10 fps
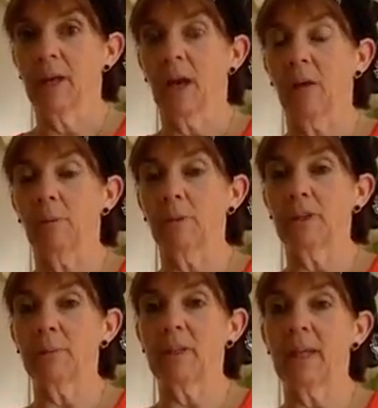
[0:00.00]
I will put
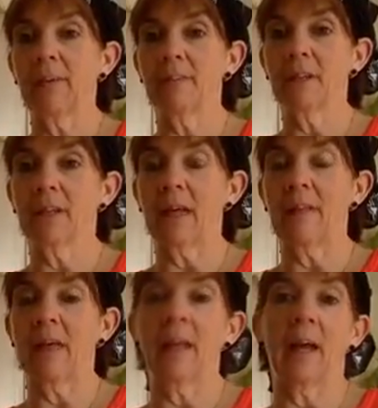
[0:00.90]
them in the oven, and
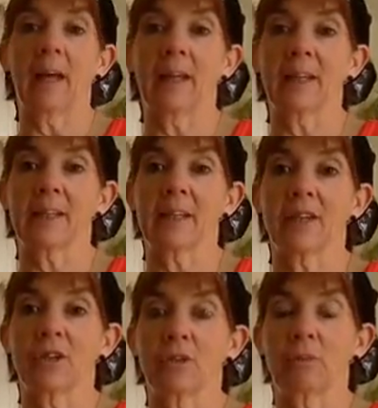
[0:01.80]
then I can
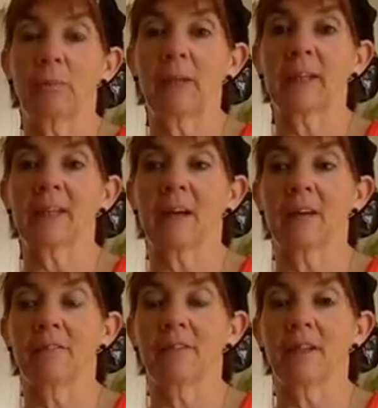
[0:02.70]
send you pics
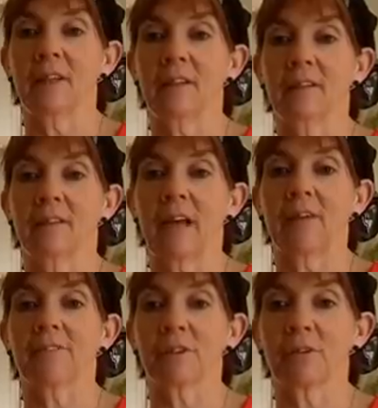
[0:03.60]
of the
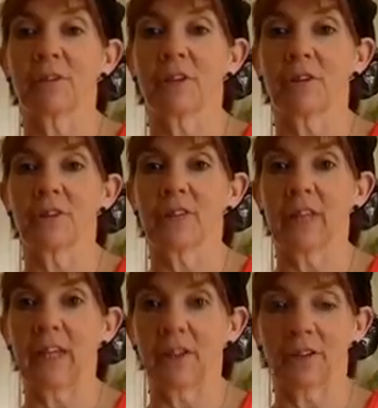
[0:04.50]
after results
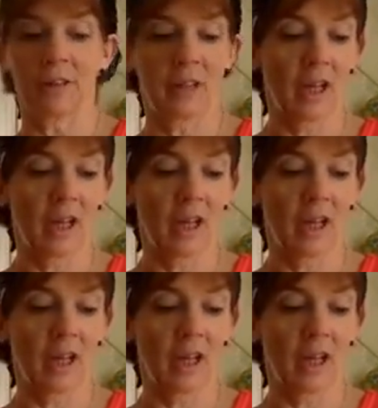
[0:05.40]
later.